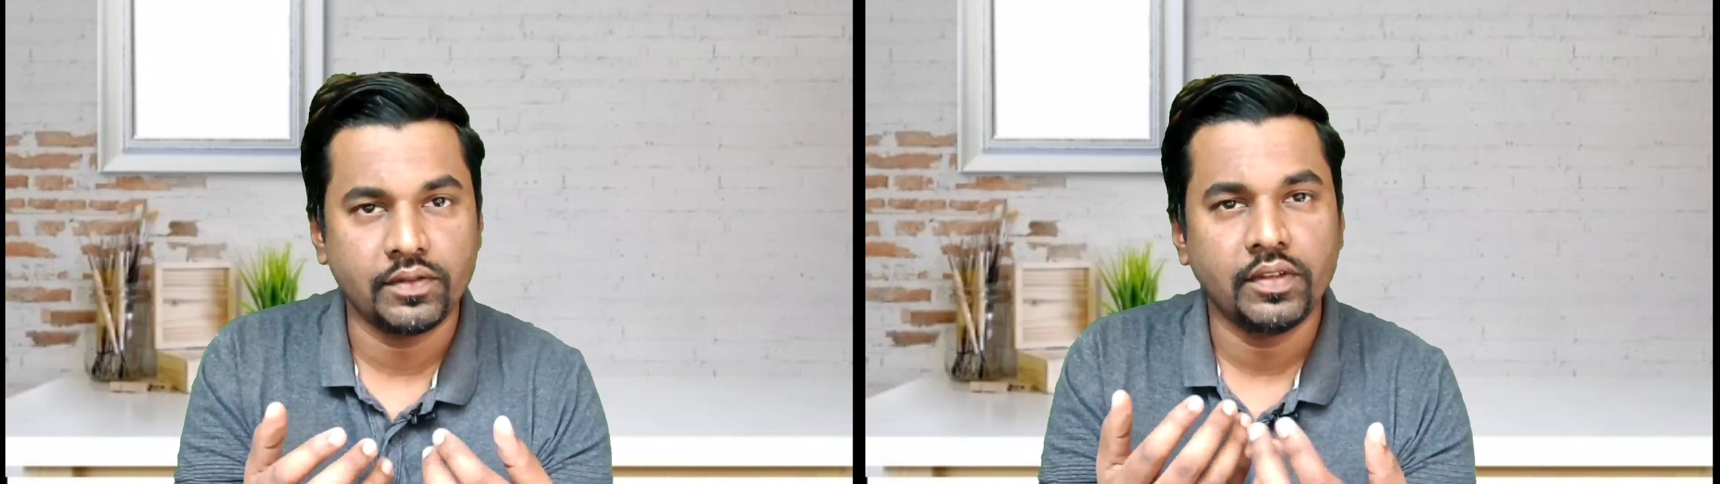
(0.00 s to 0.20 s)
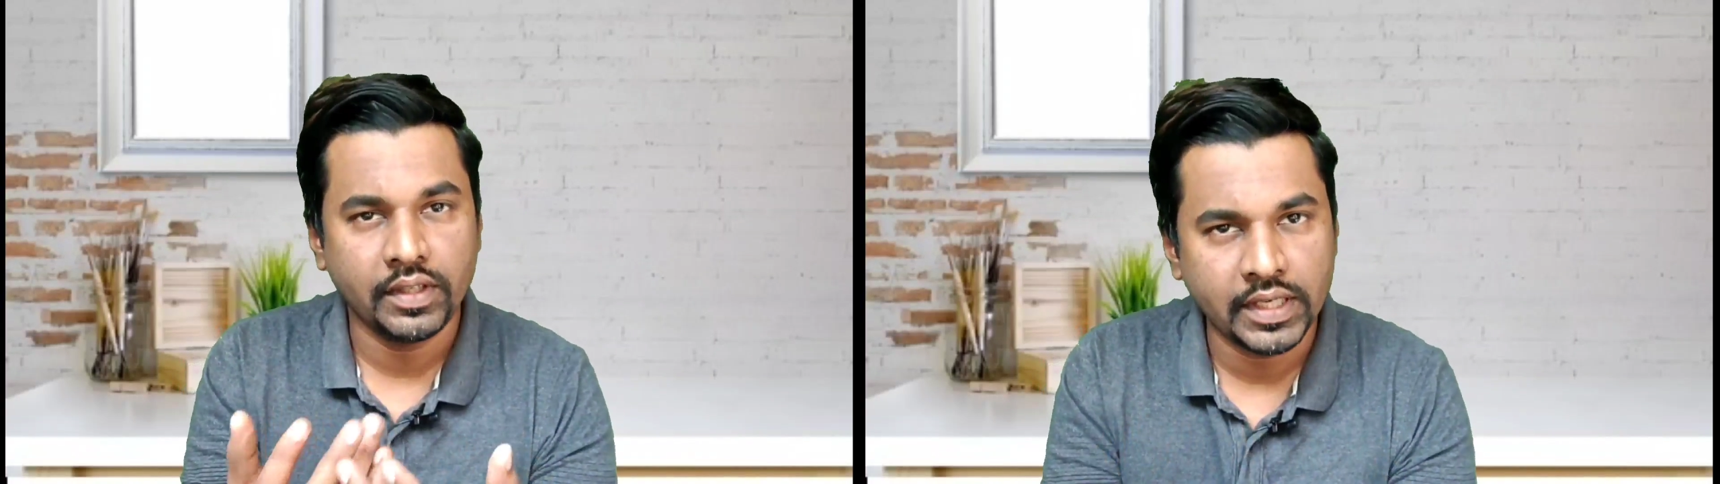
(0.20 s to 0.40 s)

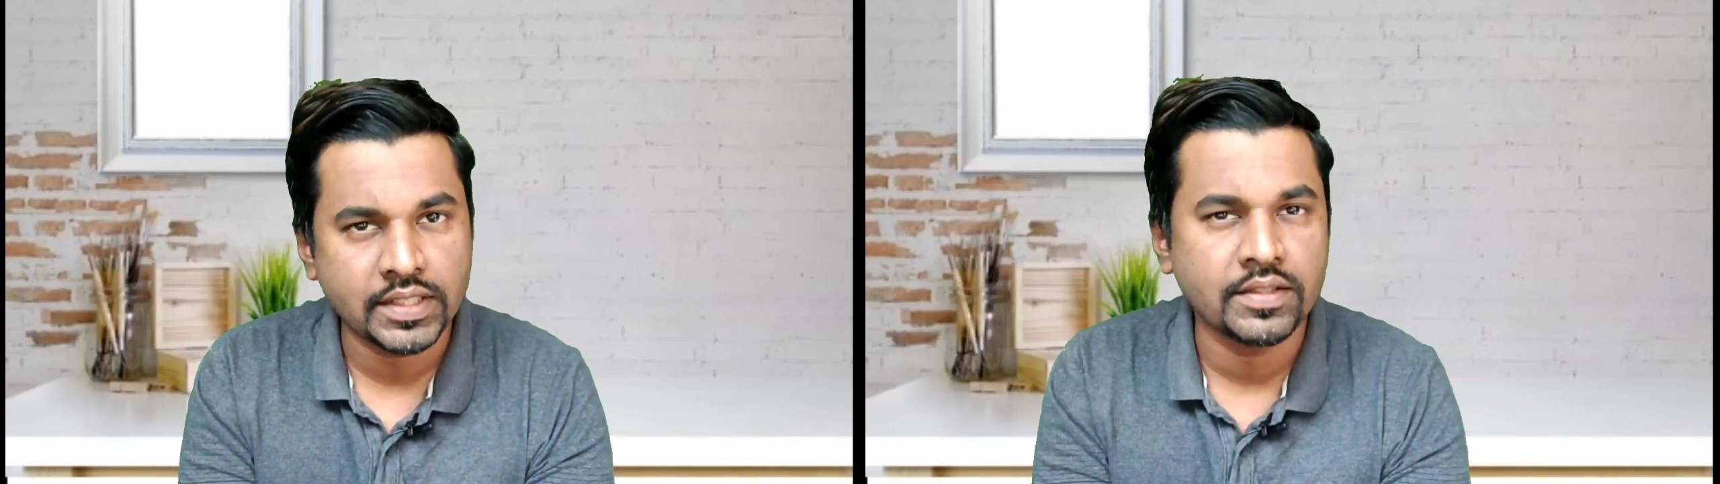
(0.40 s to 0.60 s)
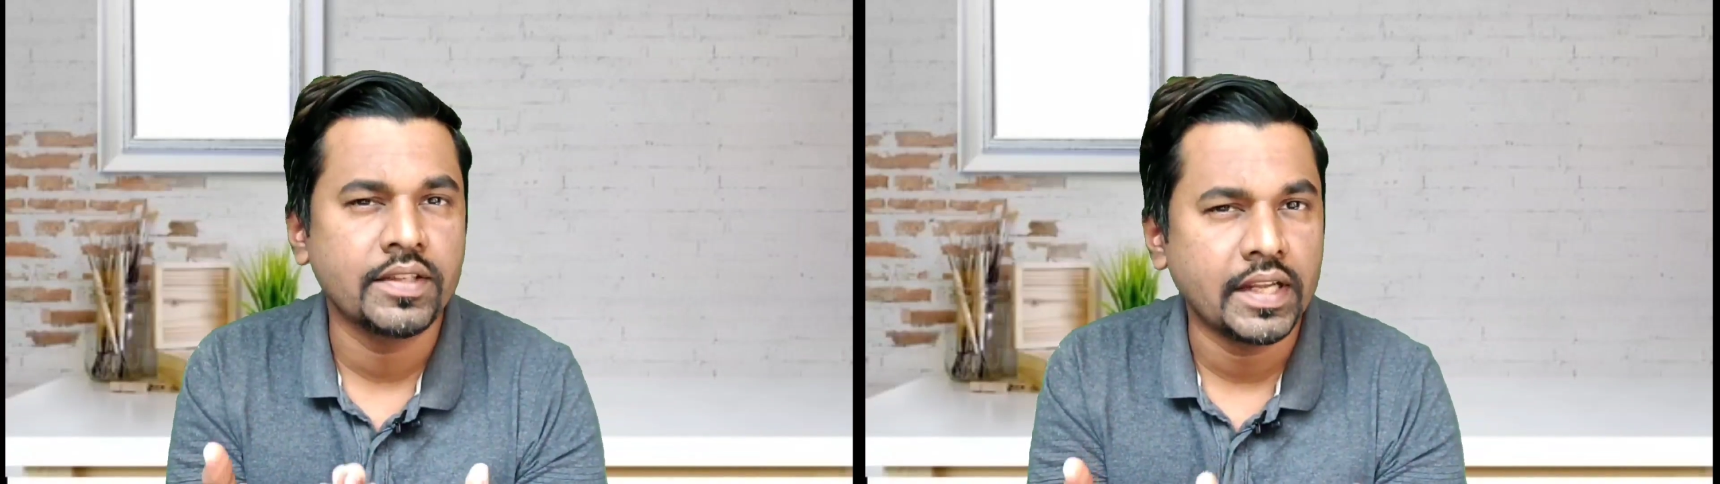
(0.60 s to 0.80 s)

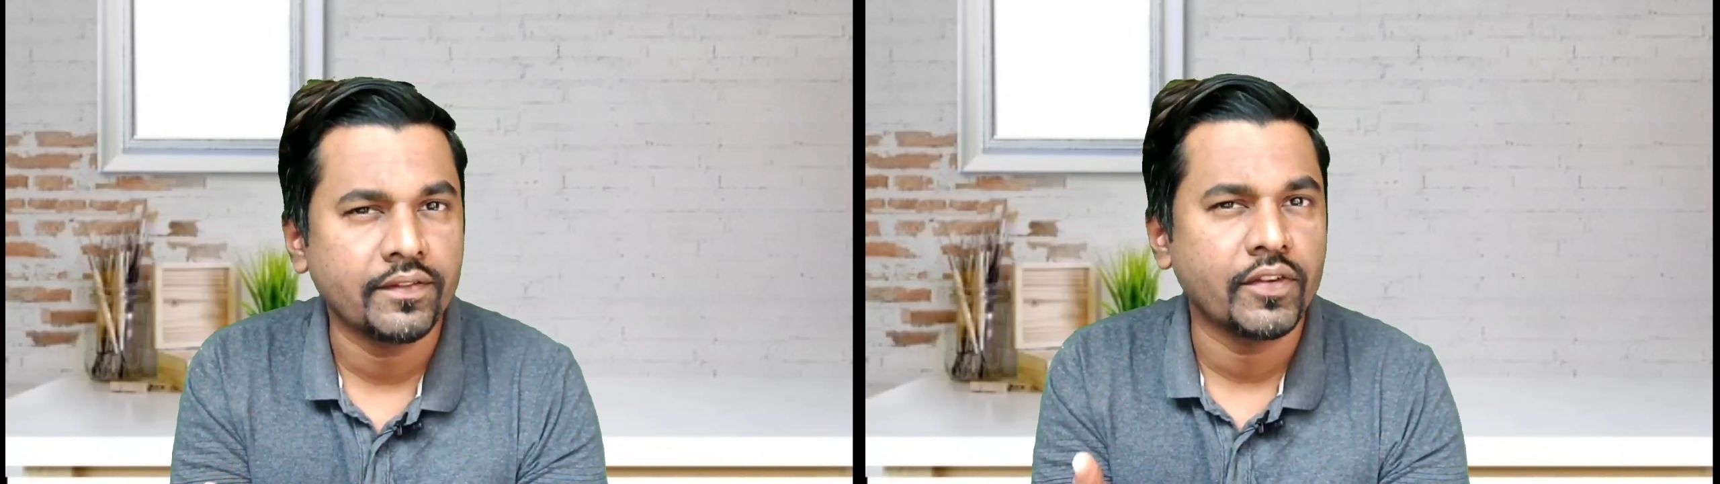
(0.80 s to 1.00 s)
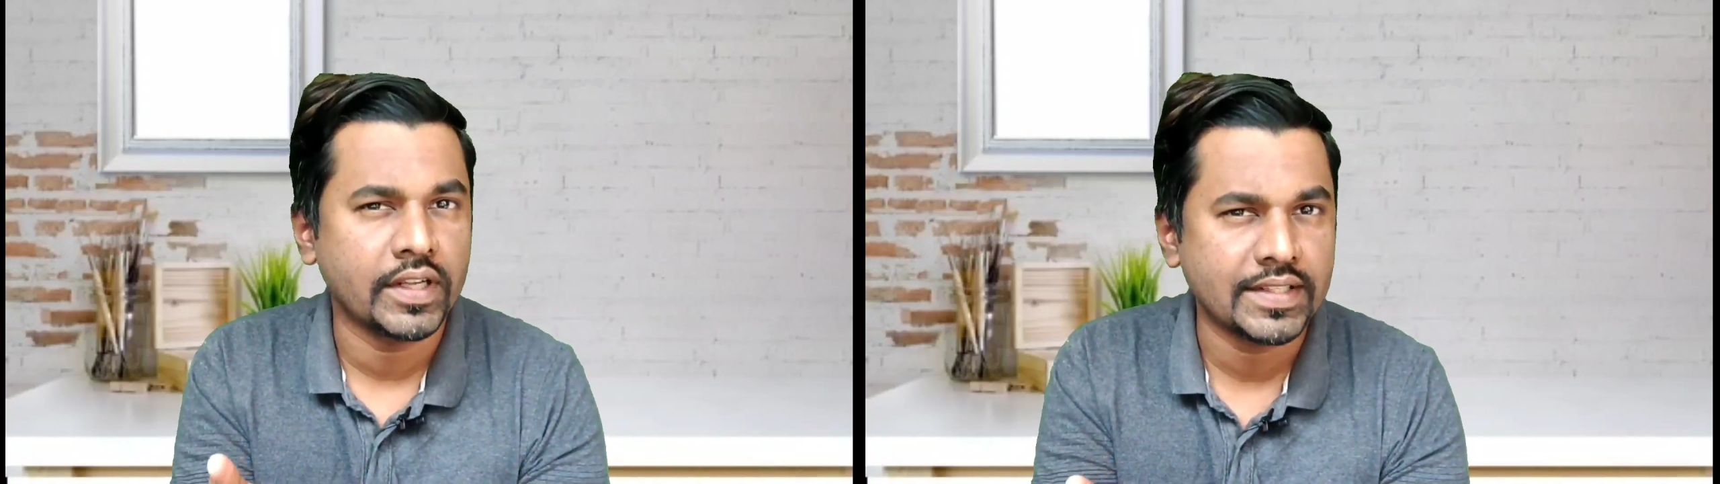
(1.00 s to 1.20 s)
Let's
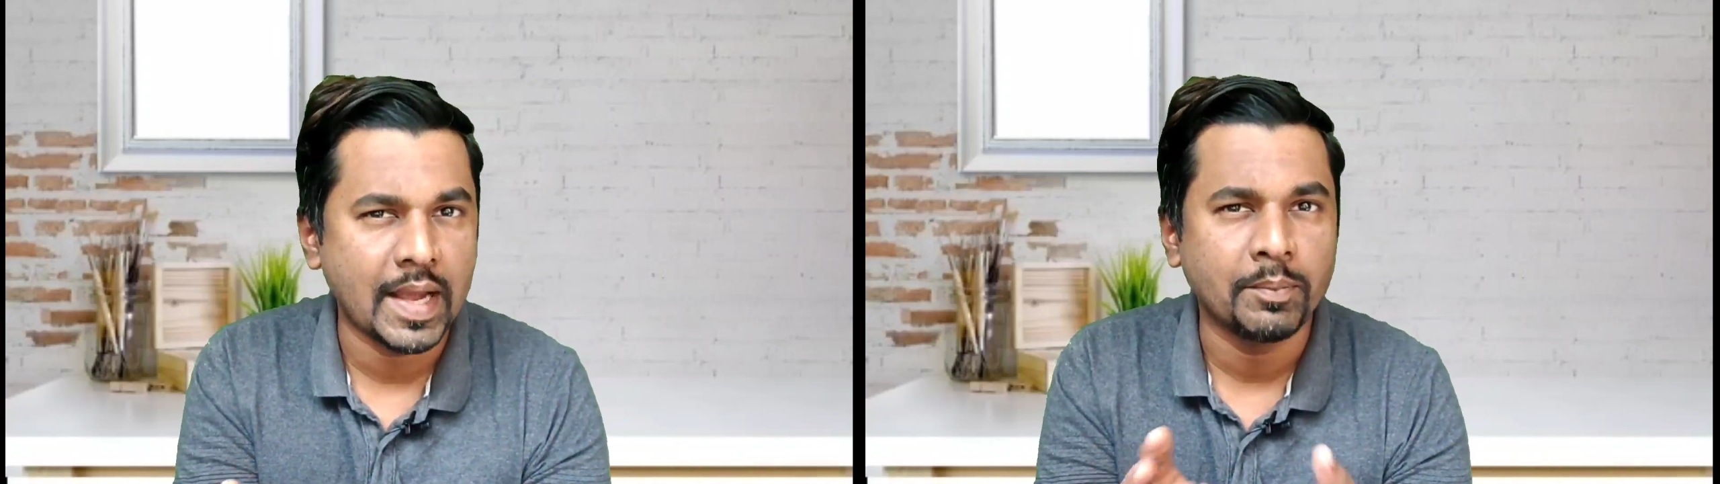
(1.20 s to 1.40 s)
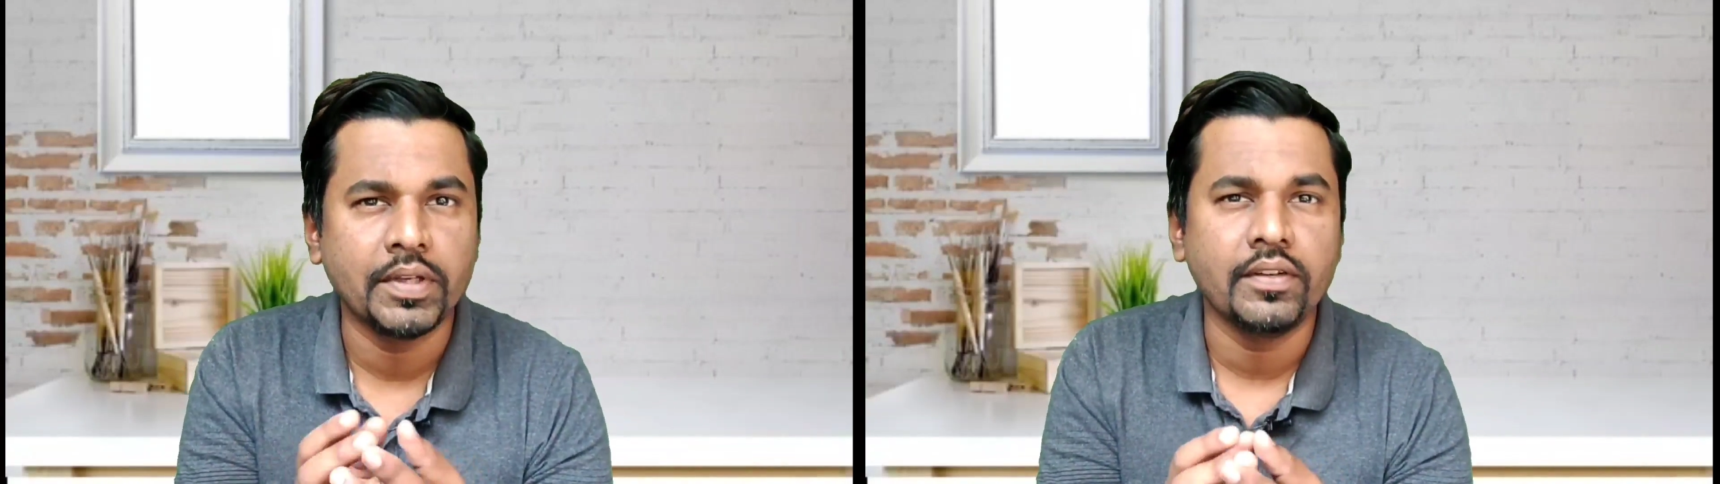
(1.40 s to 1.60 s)
take, for
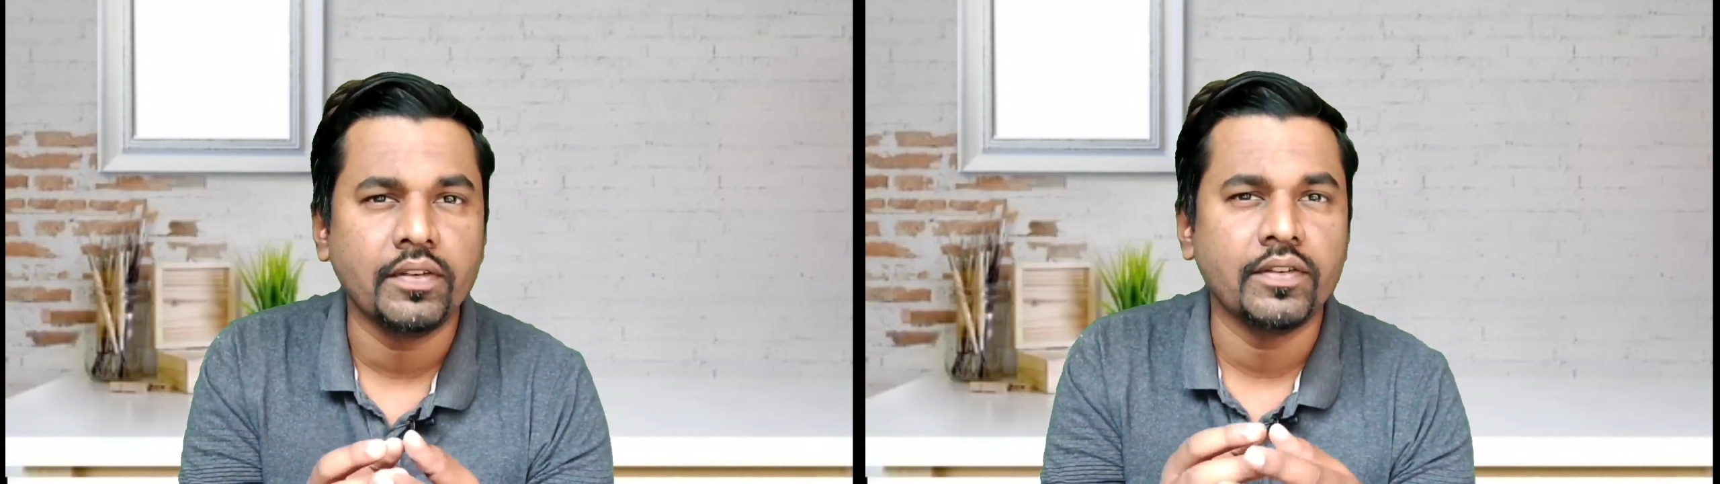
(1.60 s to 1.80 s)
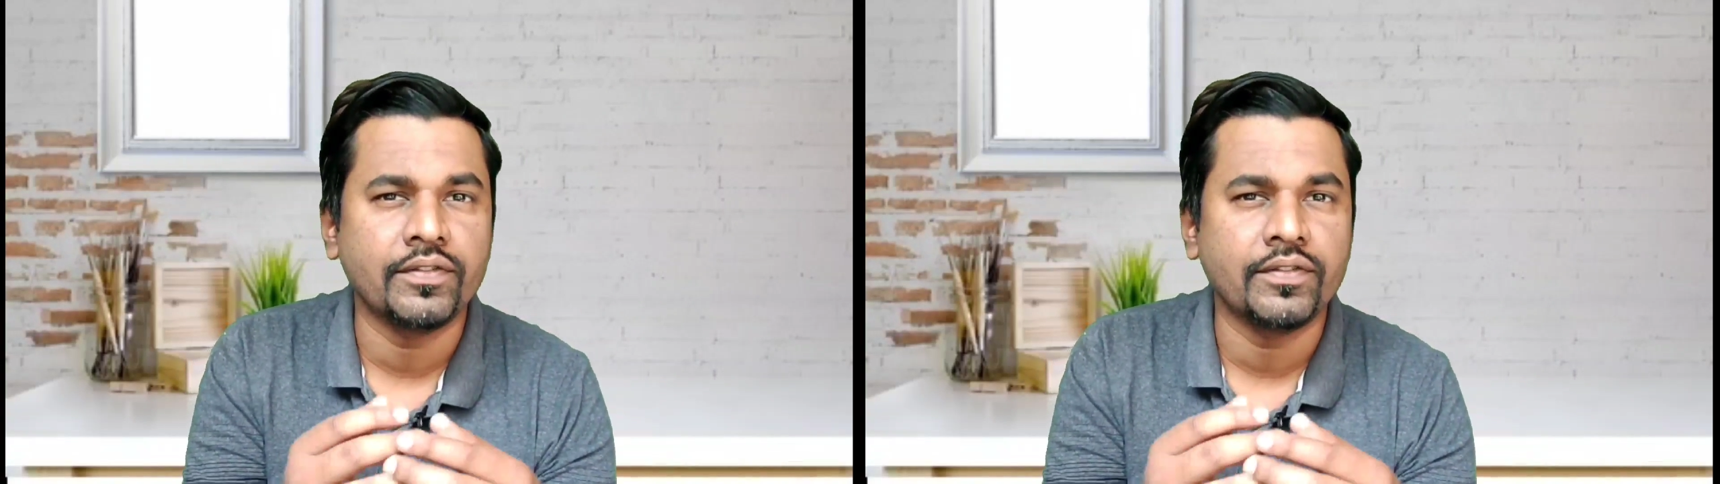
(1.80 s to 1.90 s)
example,